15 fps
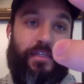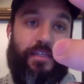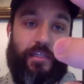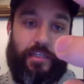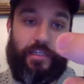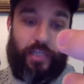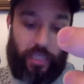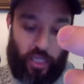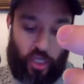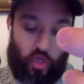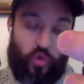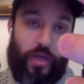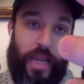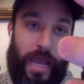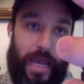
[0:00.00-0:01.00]
This is a
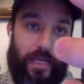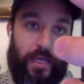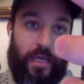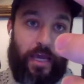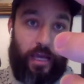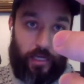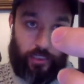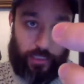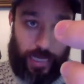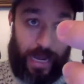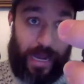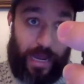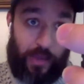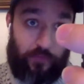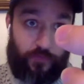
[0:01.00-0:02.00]
Q&A
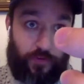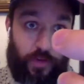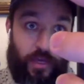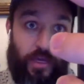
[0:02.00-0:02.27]
live.